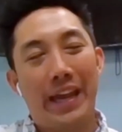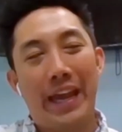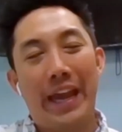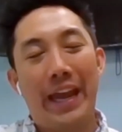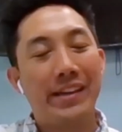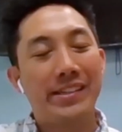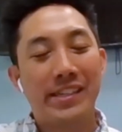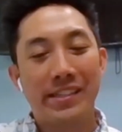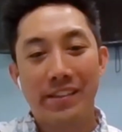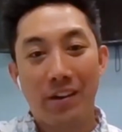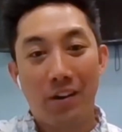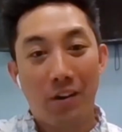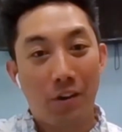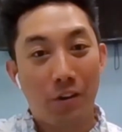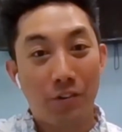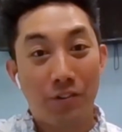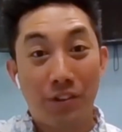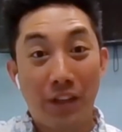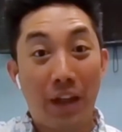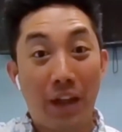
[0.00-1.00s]
H and the
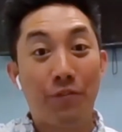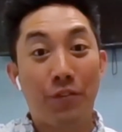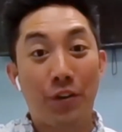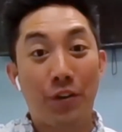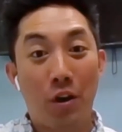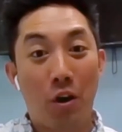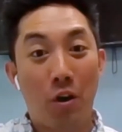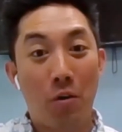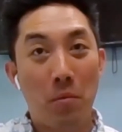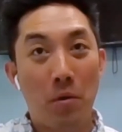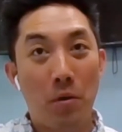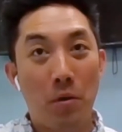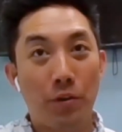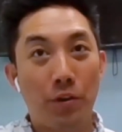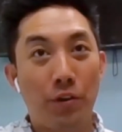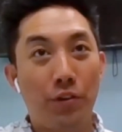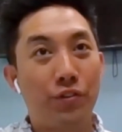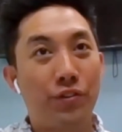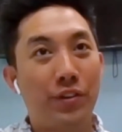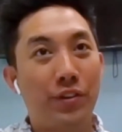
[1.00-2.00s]
O stand for
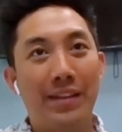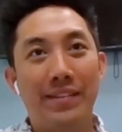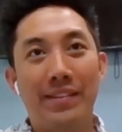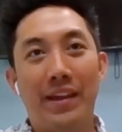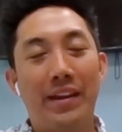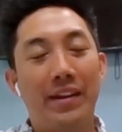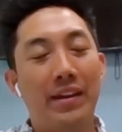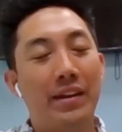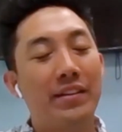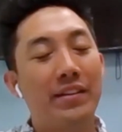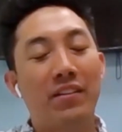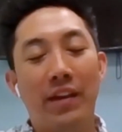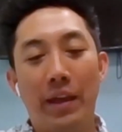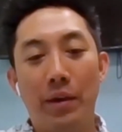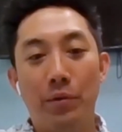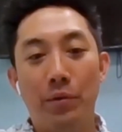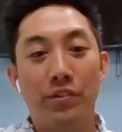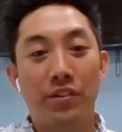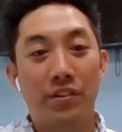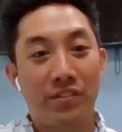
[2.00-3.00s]
homeowners, and then it
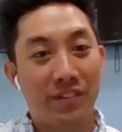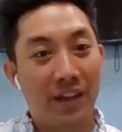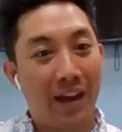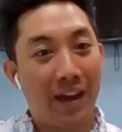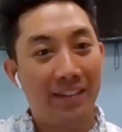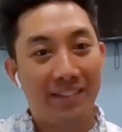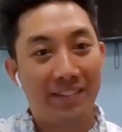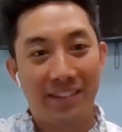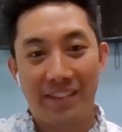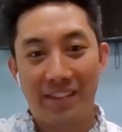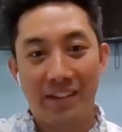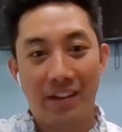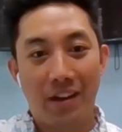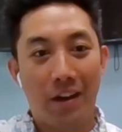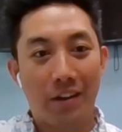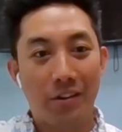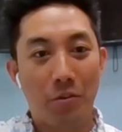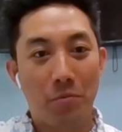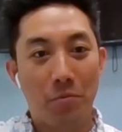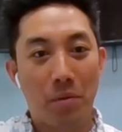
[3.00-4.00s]
was assigned to the
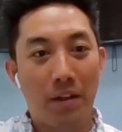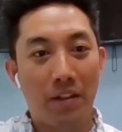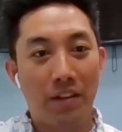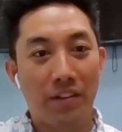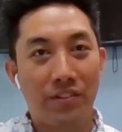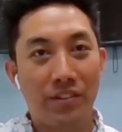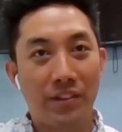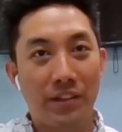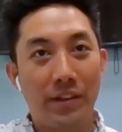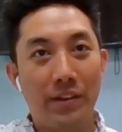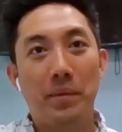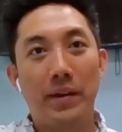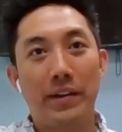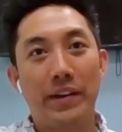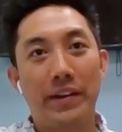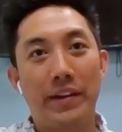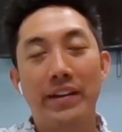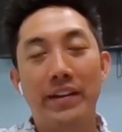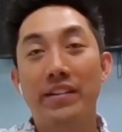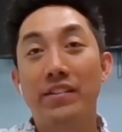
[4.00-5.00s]
condo policy. But
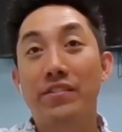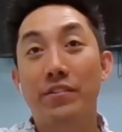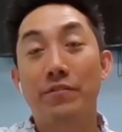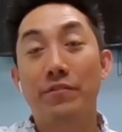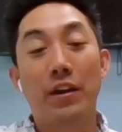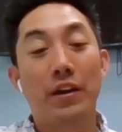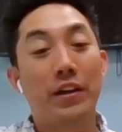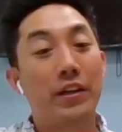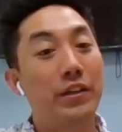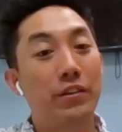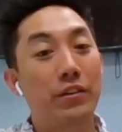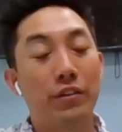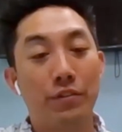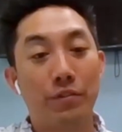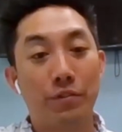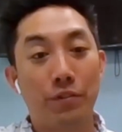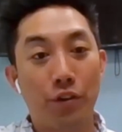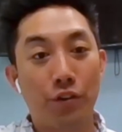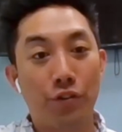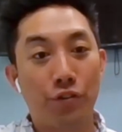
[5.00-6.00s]
it is a very
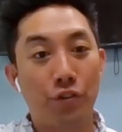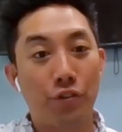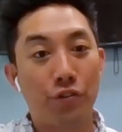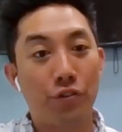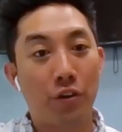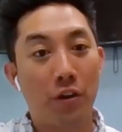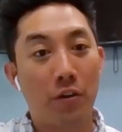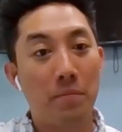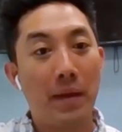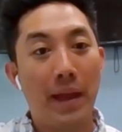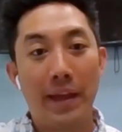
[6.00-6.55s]
universal term.